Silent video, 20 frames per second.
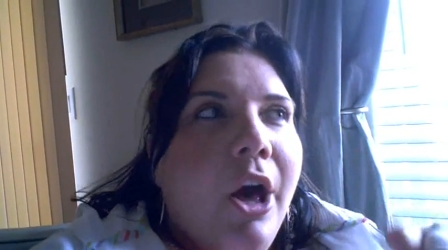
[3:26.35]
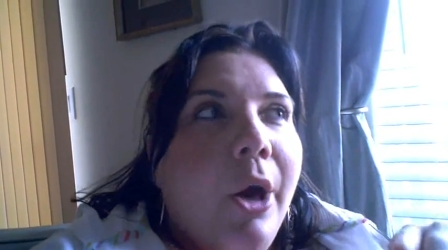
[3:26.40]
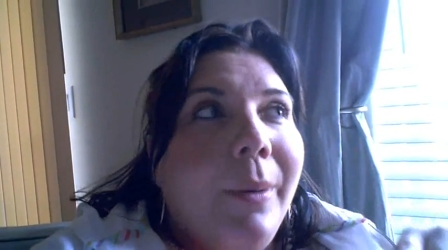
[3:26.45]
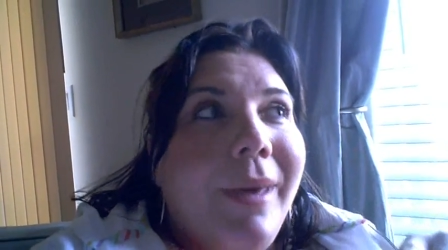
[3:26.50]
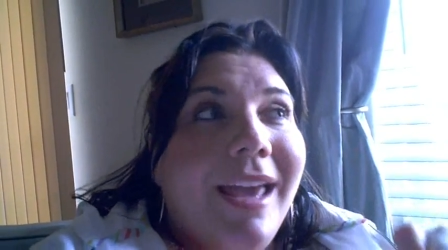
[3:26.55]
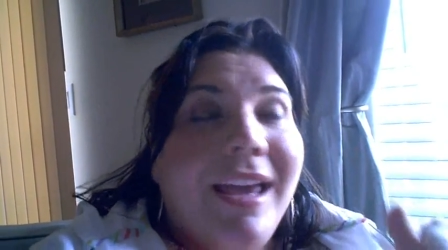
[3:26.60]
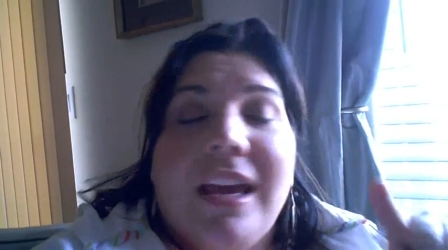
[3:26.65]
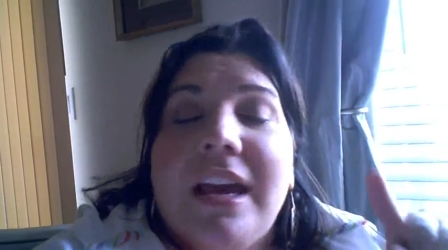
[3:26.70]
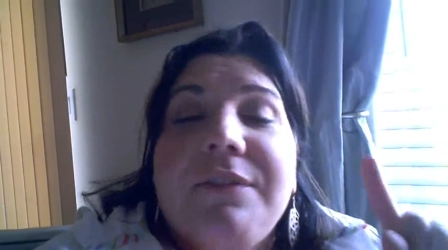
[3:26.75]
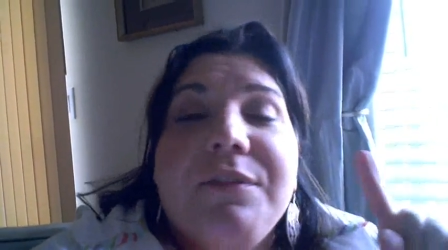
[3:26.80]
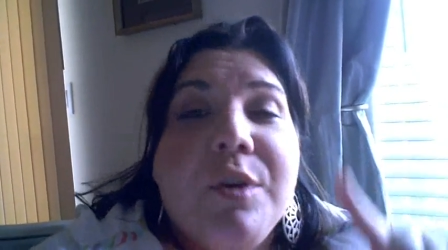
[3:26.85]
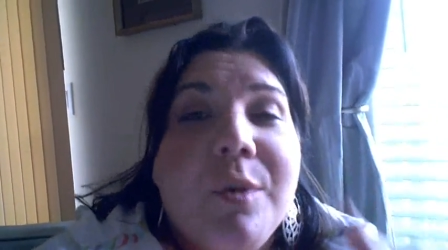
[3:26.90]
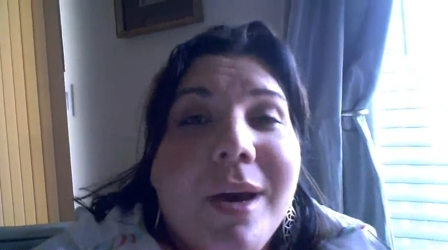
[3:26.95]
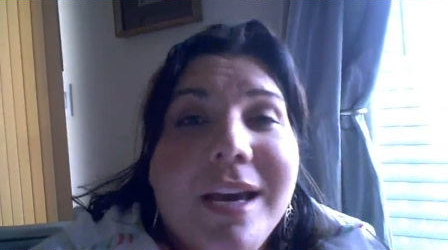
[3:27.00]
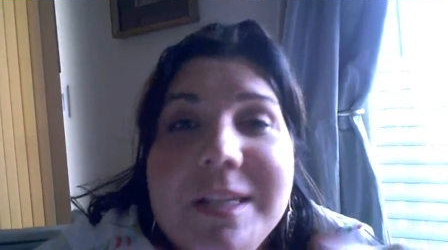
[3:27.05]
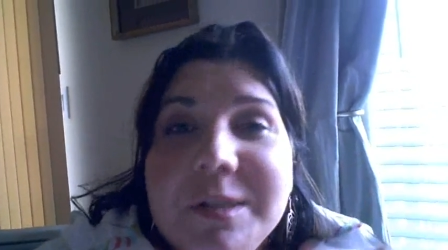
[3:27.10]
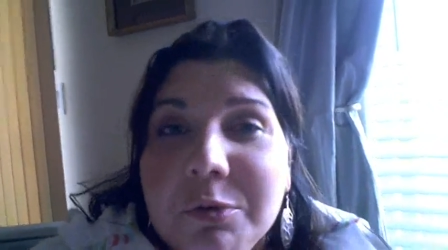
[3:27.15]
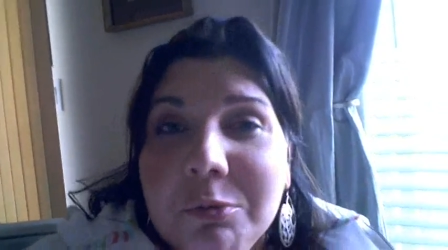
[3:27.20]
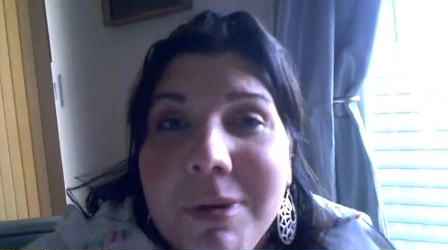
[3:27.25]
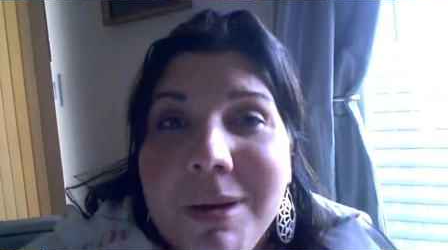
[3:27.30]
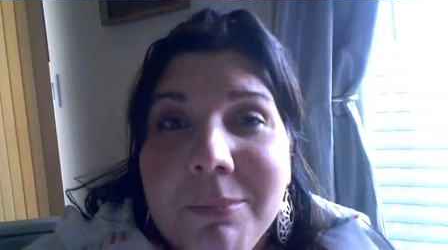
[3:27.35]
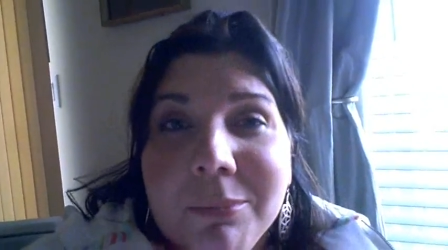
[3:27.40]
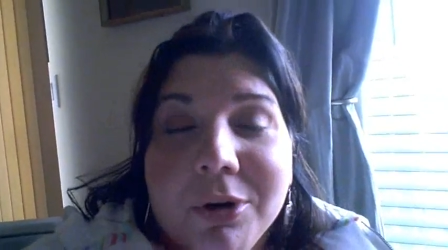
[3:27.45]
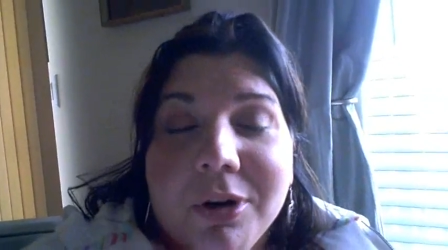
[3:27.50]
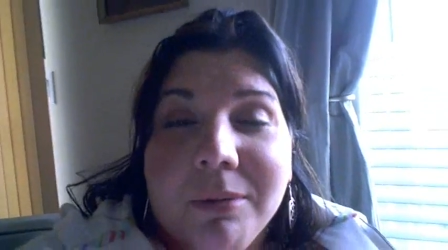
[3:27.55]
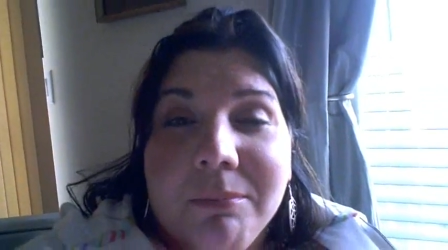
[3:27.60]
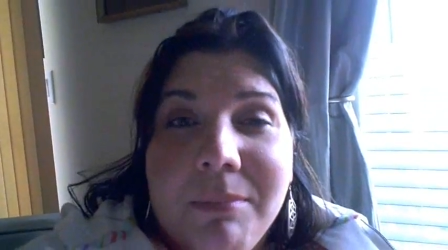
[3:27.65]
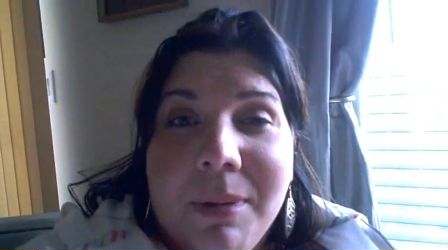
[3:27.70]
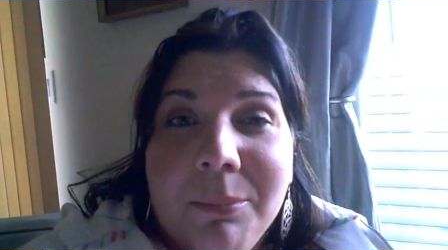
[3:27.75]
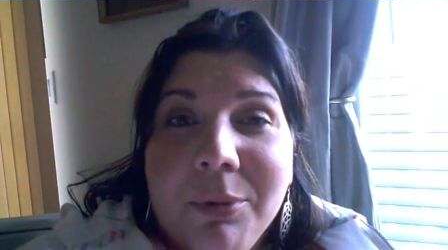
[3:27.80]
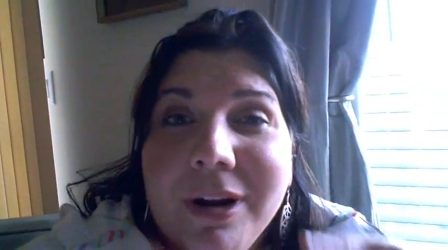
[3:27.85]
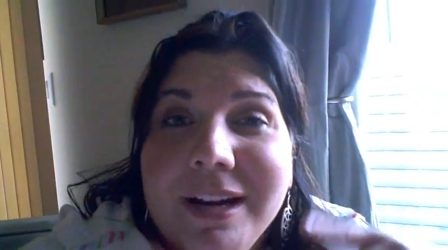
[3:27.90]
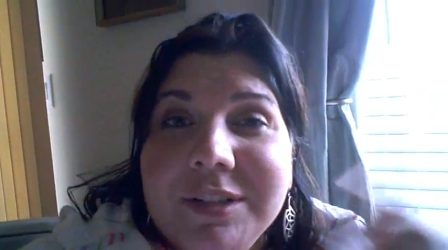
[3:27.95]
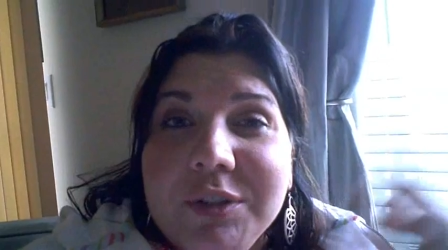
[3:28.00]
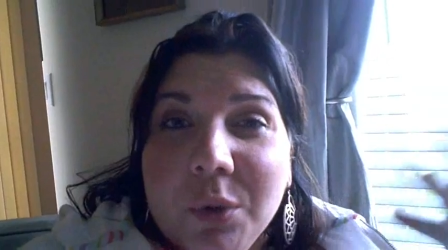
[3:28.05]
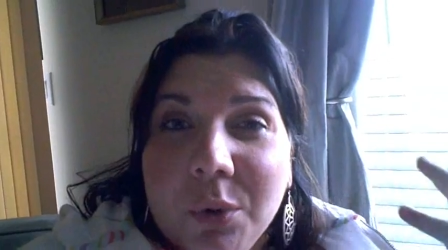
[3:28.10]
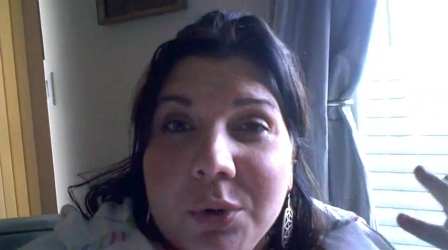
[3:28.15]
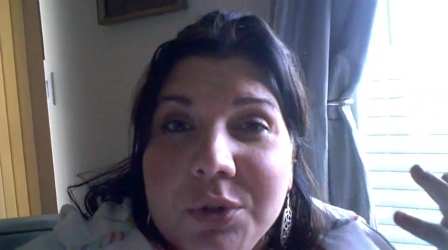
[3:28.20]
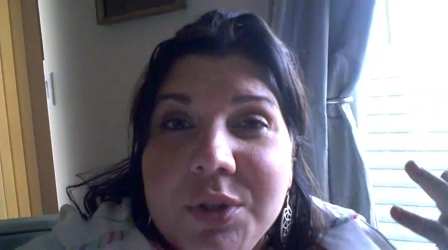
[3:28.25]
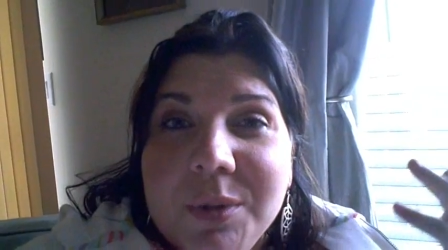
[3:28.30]
Okay, if you guys remember, remember I
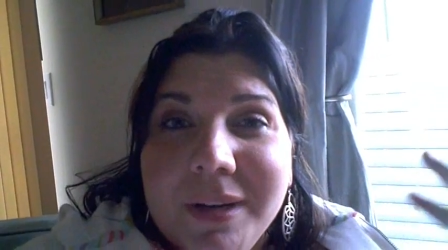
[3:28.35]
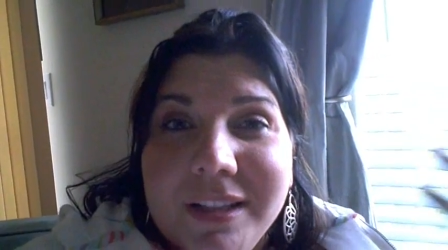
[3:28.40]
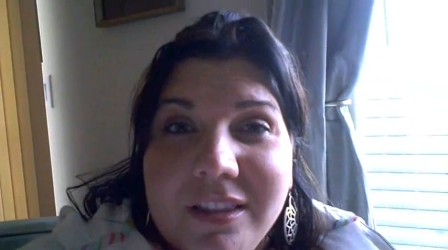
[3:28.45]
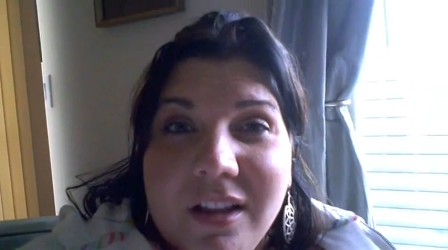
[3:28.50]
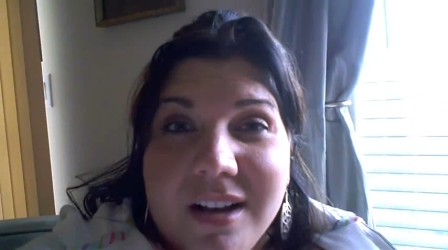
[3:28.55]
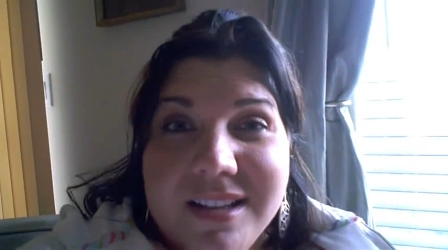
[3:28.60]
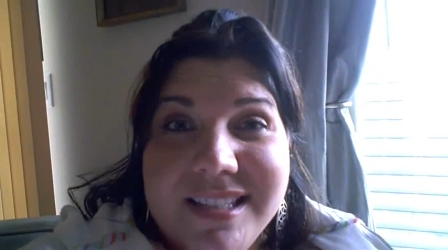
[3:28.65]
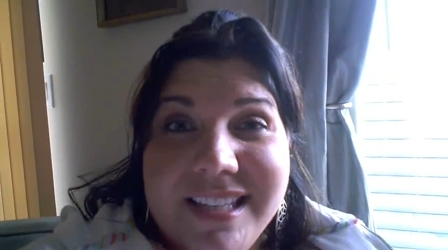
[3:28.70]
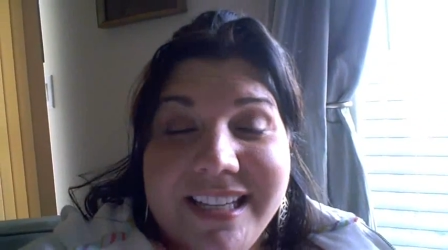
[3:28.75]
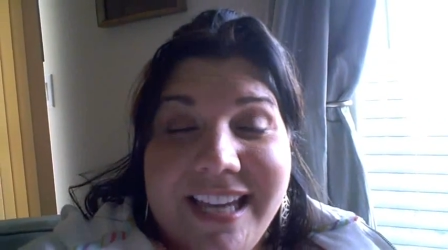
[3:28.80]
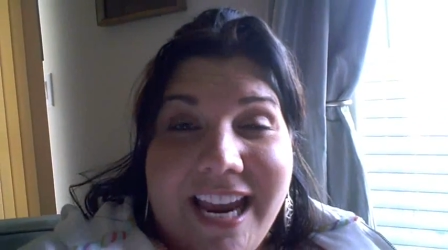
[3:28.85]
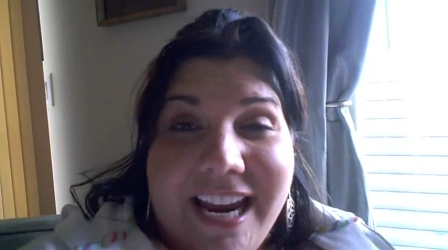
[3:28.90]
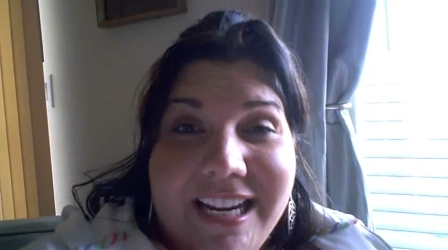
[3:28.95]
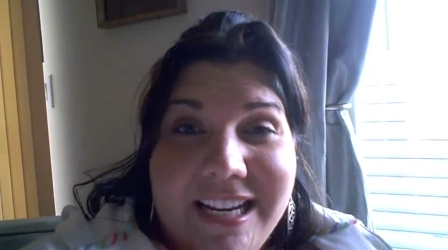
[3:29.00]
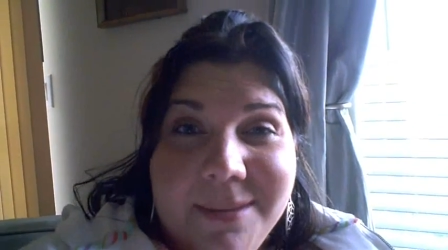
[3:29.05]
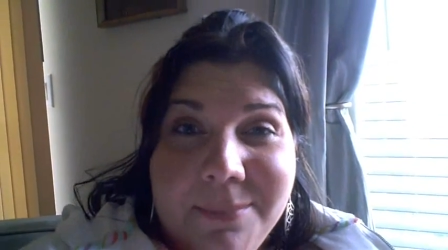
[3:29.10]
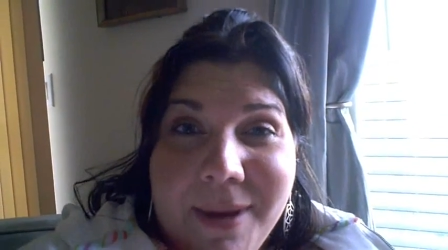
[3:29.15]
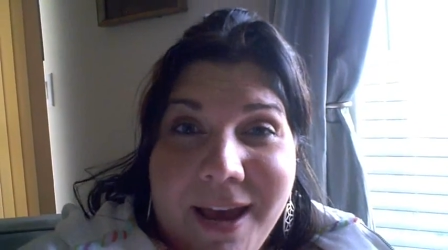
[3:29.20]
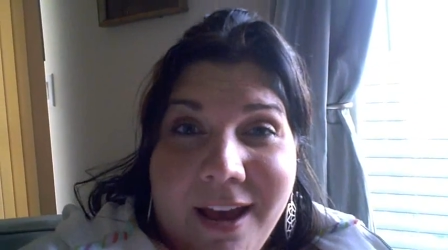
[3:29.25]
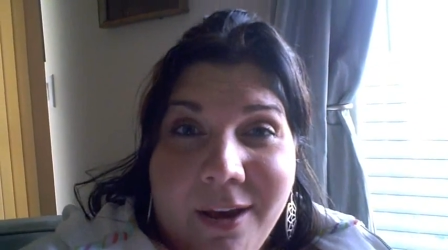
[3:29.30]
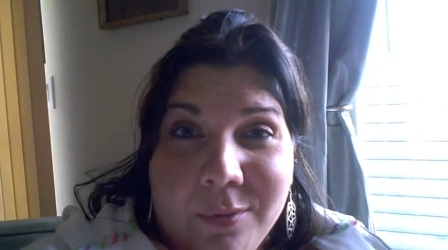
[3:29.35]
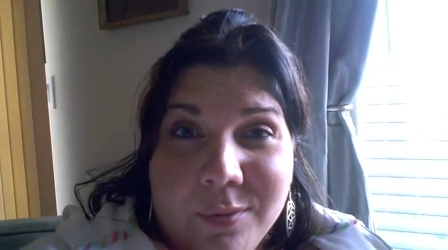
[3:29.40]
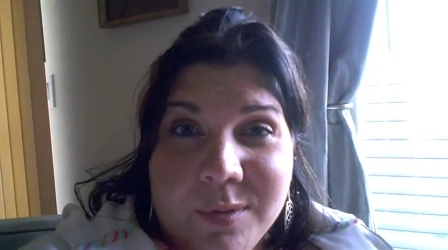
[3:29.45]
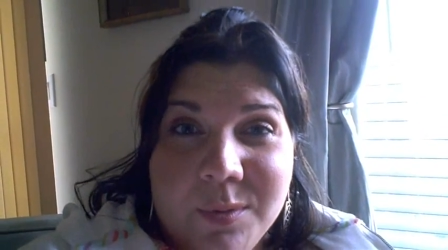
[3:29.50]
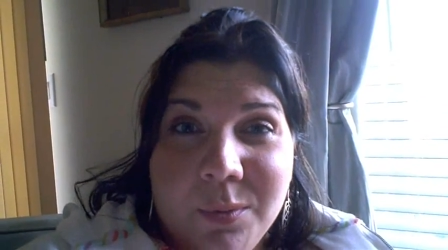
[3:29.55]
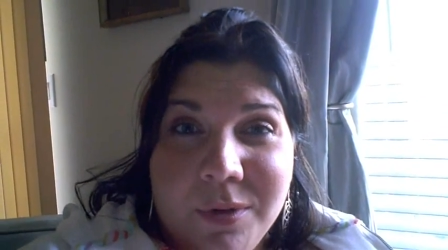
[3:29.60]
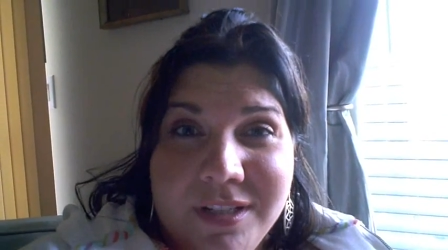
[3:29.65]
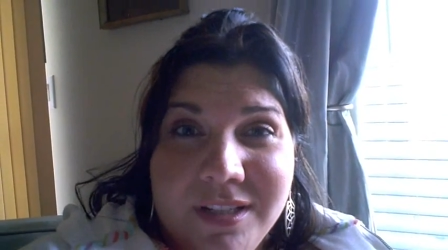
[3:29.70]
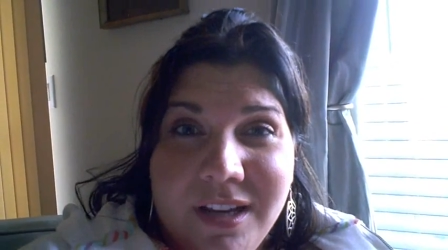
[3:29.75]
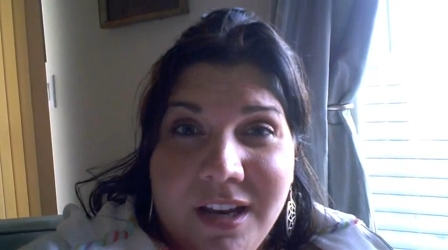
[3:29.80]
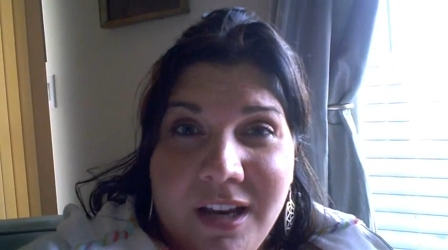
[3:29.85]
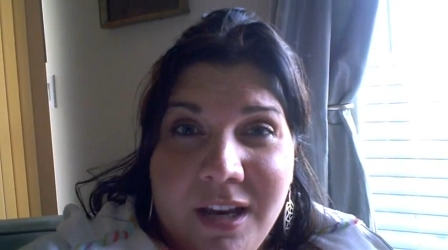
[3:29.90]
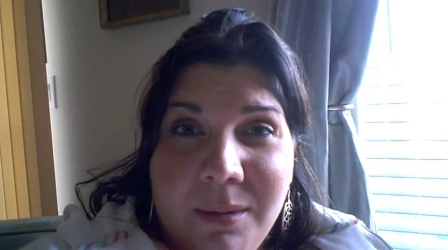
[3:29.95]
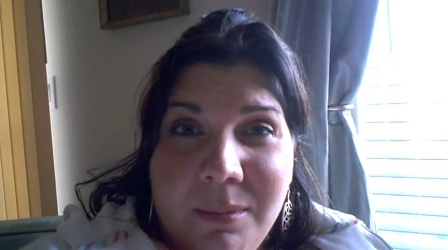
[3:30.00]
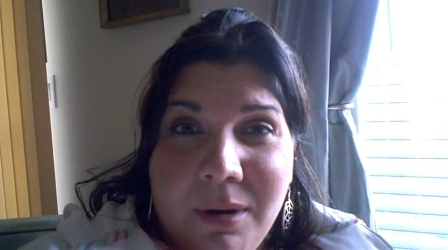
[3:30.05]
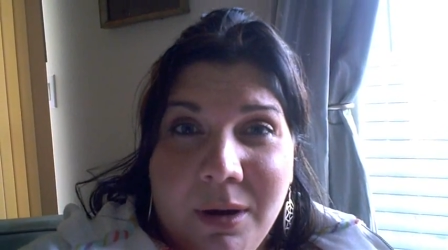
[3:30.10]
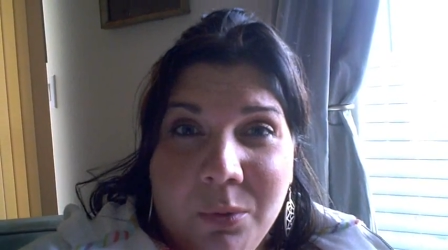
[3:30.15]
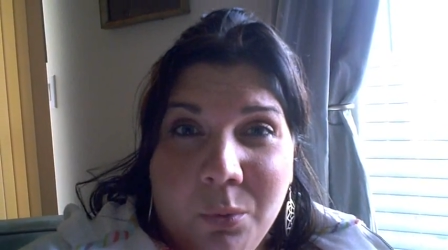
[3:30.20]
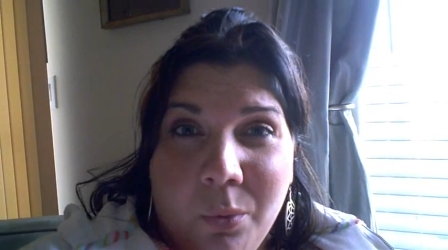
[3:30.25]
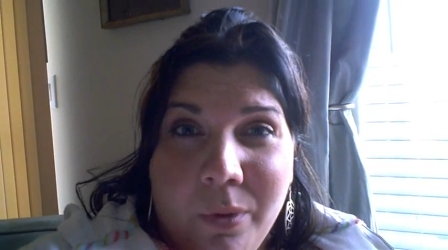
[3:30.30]
told you I lost like 80 pounds one
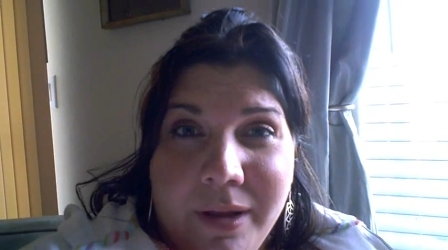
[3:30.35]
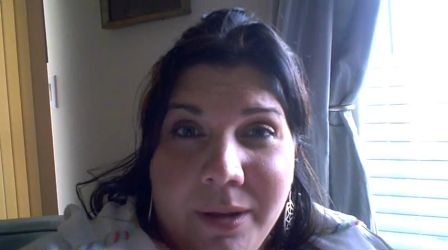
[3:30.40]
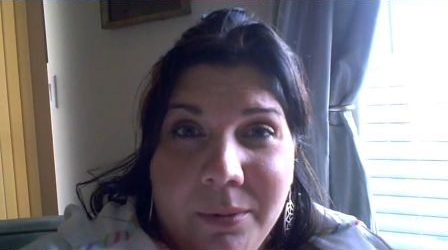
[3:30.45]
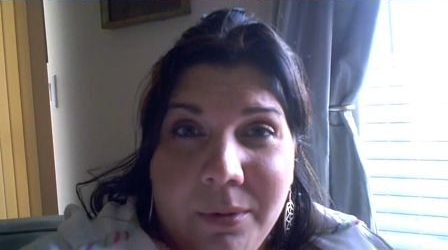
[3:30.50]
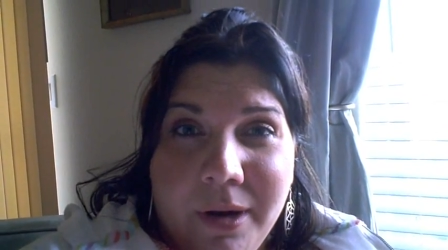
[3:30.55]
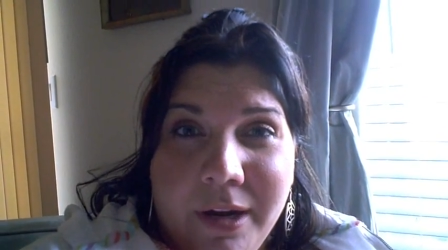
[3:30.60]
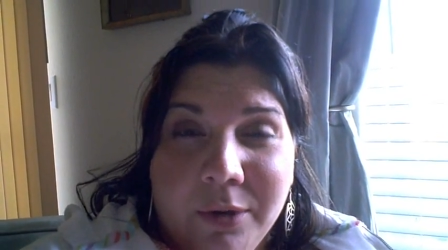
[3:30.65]
time on Weight,